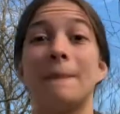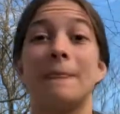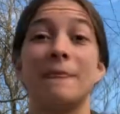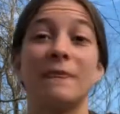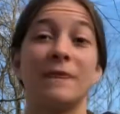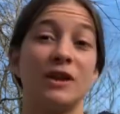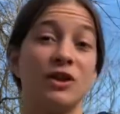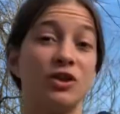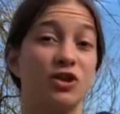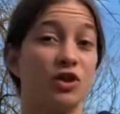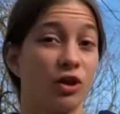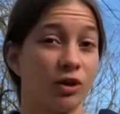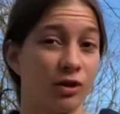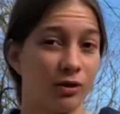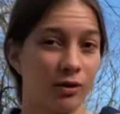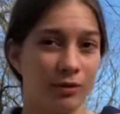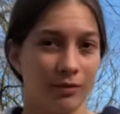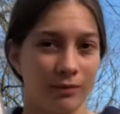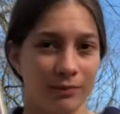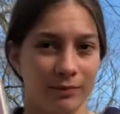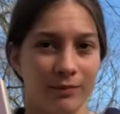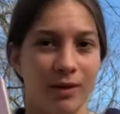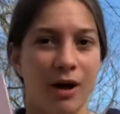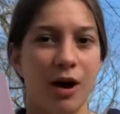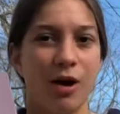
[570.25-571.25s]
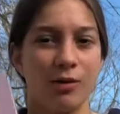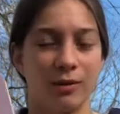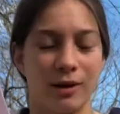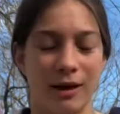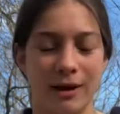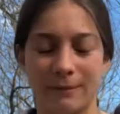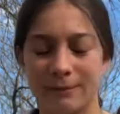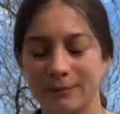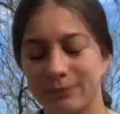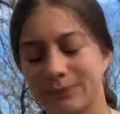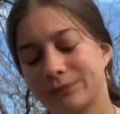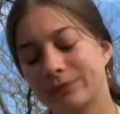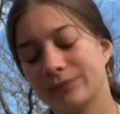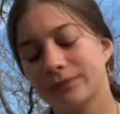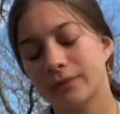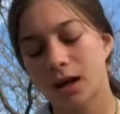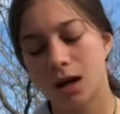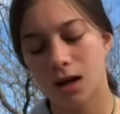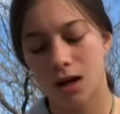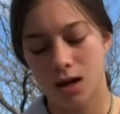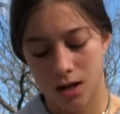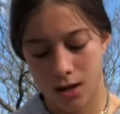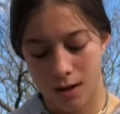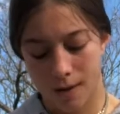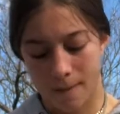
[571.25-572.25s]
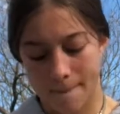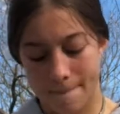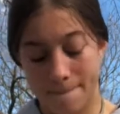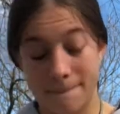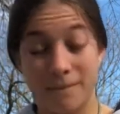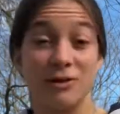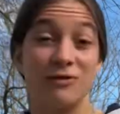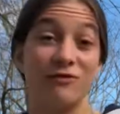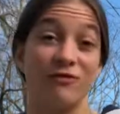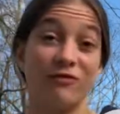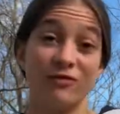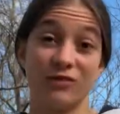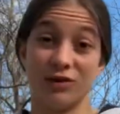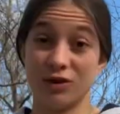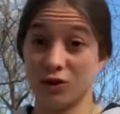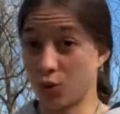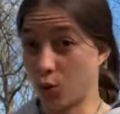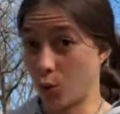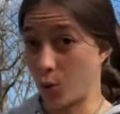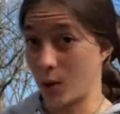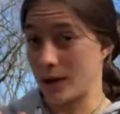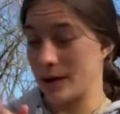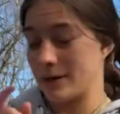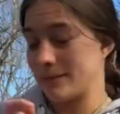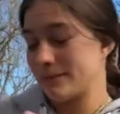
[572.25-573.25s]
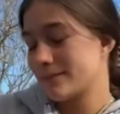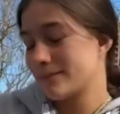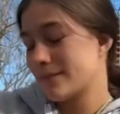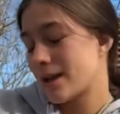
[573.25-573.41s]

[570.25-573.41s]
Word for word: The journal, okay, S story.